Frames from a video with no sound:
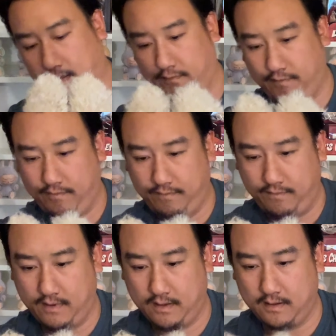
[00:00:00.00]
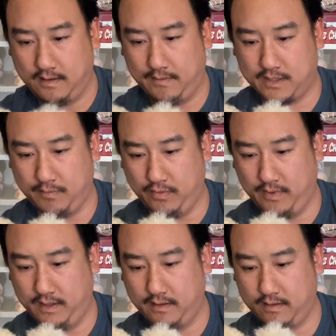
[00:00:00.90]
a, I'm just gonna put
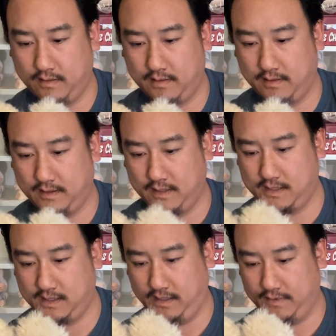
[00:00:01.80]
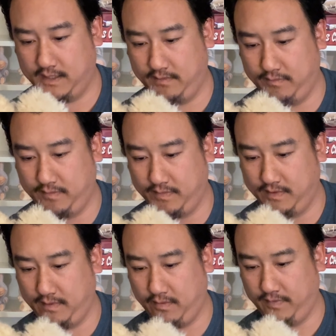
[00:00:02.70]
one, save time.
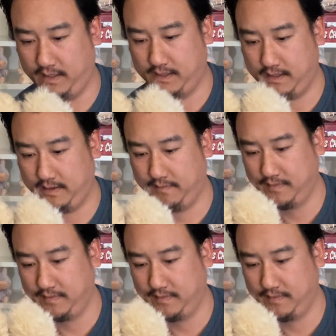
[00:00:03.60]
Hopefully they stay on.